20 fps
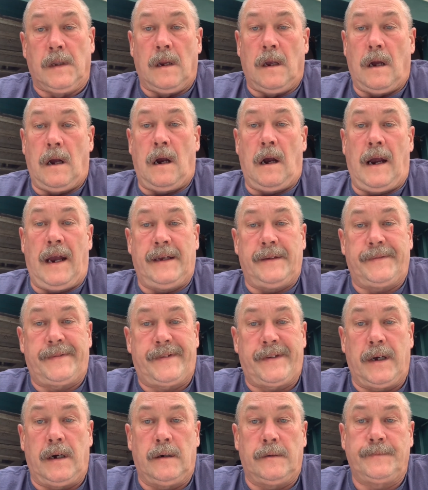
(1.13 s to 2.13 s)
All right,
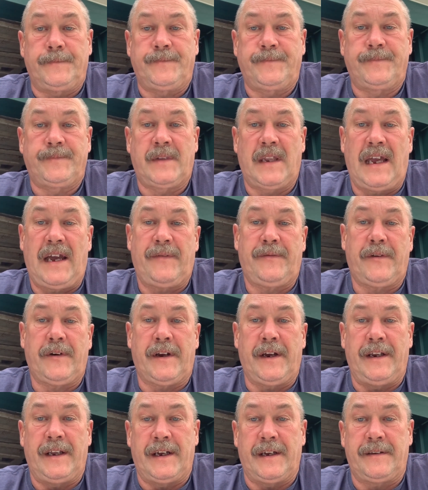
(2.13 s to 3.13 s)
so after
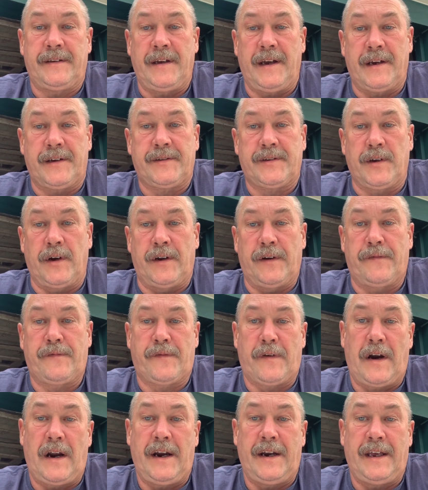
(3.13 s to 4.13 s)
getting a text on a
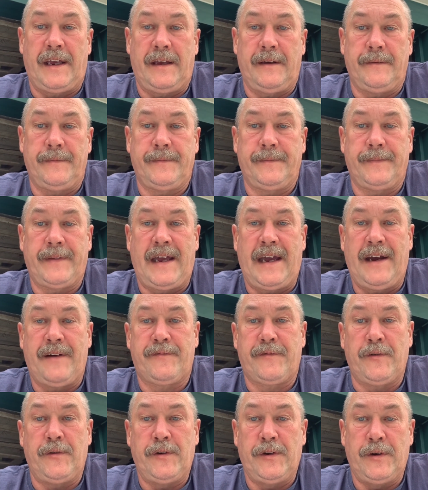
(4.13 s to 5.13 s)
Friday
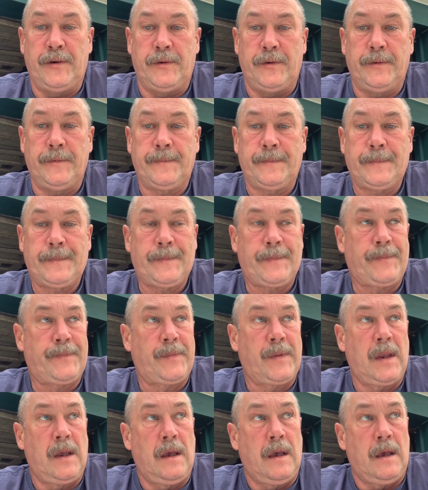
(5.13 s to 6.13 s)
afternoon
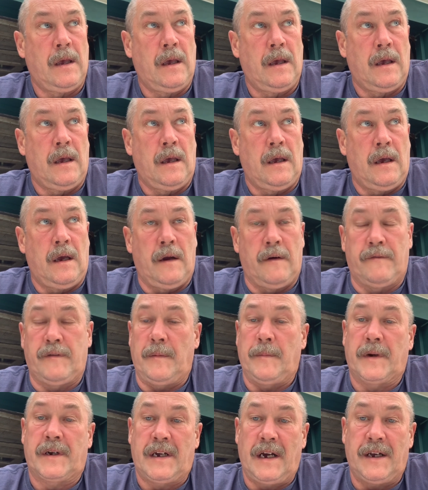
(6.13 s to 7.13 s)
from
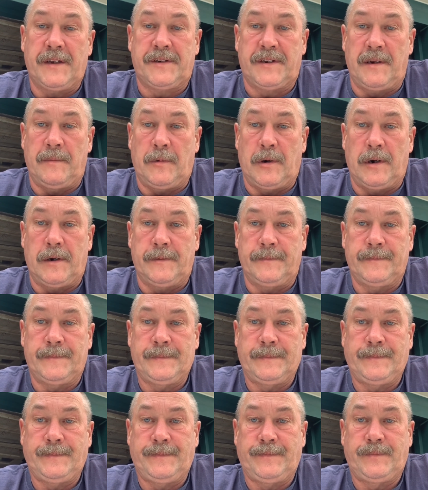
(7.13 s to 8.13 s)
a customer
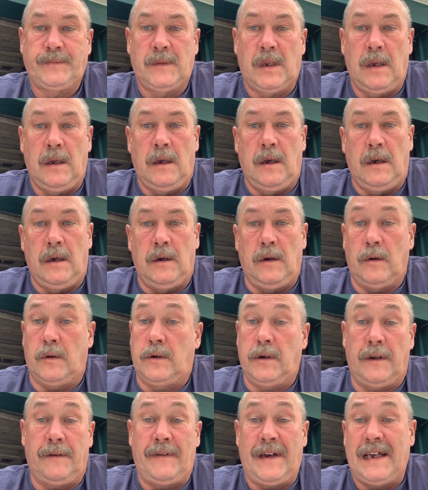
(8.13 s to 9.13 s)
who
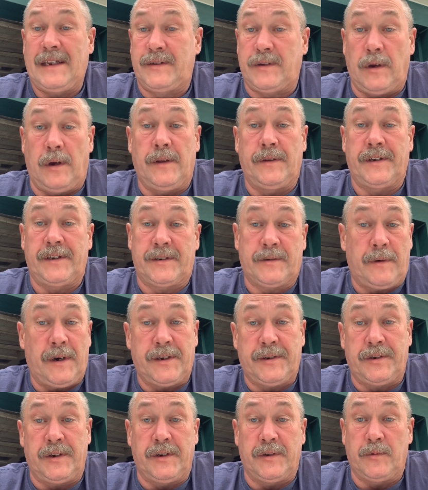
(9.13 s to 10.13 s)
could have asked all these
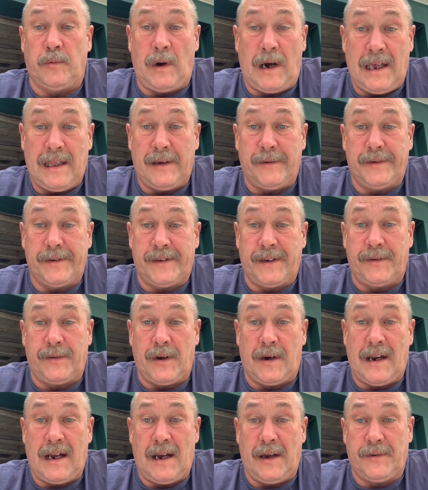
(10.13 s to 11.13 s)
questions while I was at their
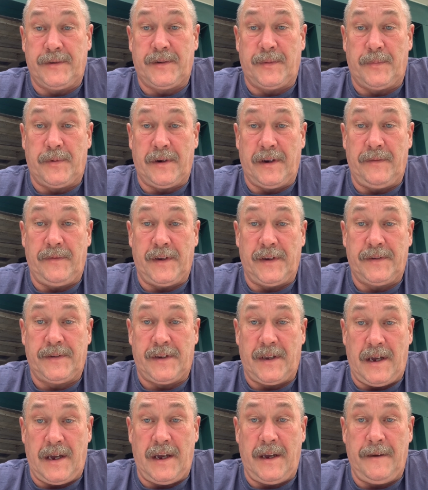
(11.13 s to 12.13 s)
house the previous
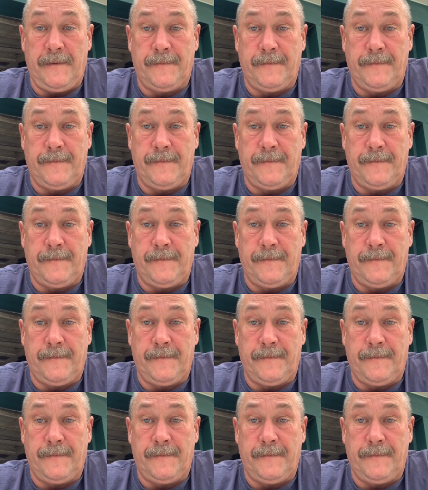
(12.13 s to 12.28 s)
day,